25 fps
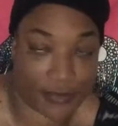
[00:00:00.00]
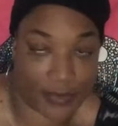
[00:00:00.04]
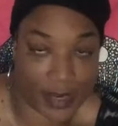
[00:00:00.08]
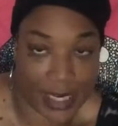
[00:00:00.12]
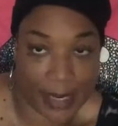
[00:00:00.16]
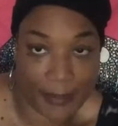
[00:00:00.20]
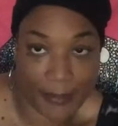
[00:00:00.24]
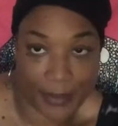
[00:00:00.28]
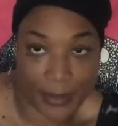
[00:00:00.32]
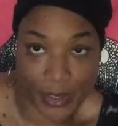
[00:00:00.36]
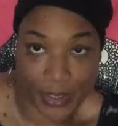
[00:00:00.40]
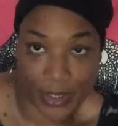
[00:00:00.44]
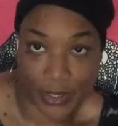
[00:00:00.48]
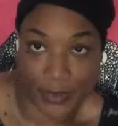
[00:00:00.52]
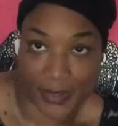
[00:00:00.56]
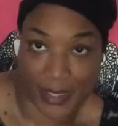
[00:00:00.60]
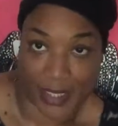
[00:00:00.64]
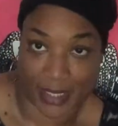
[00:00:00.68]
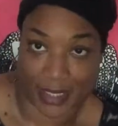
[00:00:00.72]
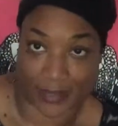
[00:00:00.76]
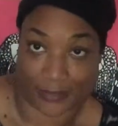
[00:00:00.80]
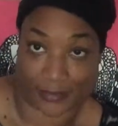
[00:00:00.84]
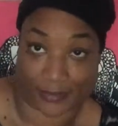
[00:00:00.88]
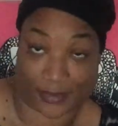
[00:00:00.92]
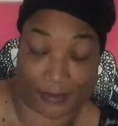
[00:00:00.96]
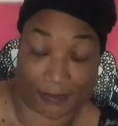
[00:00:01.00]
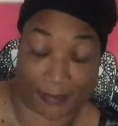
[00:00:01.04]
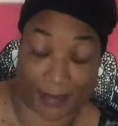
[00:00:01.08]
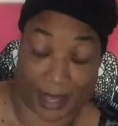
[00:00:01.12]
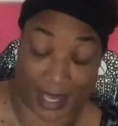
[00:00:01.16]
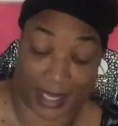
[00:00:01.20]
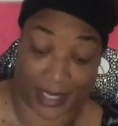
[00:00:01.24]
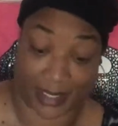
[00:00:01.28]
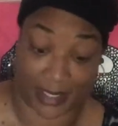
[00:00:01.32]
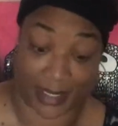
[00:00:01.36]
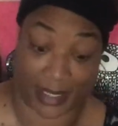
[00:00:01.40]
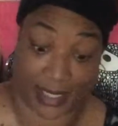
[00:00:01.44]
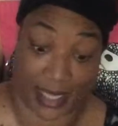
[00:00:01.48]
really puts you in a different
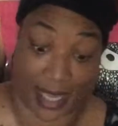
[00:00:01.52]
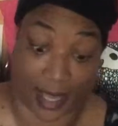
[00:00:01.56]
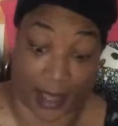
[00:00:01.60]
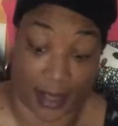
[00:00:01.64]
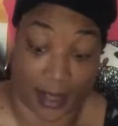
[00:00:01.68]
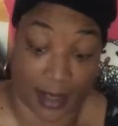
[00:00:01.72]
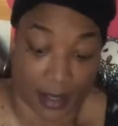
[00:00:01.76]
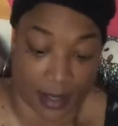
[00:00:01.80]
mindset.